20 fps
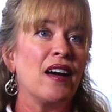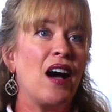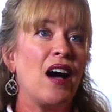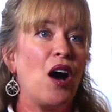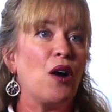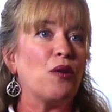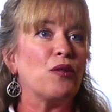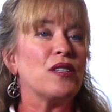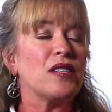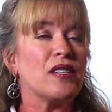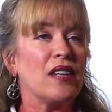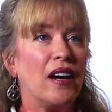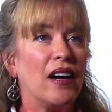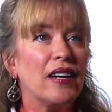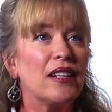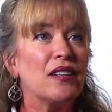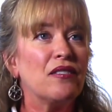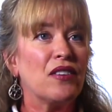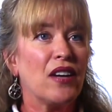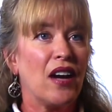
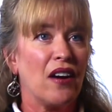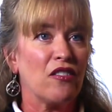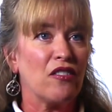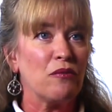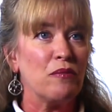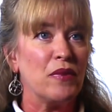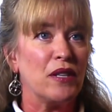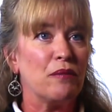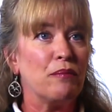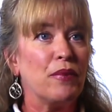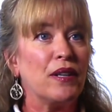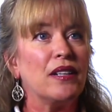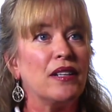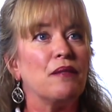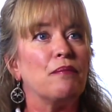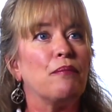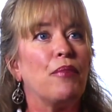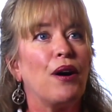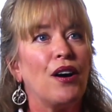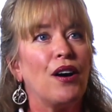outside of government, but
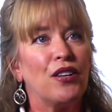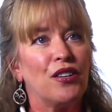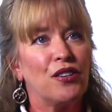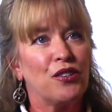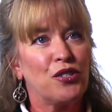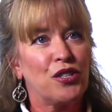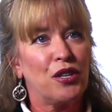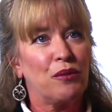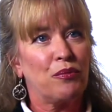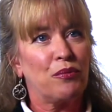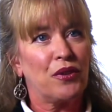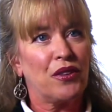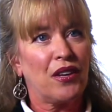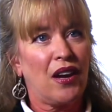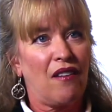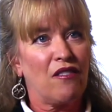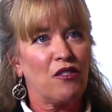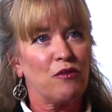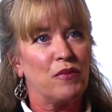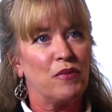in partnership with
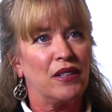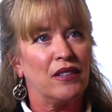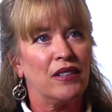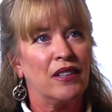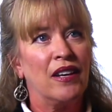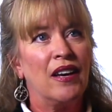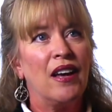government,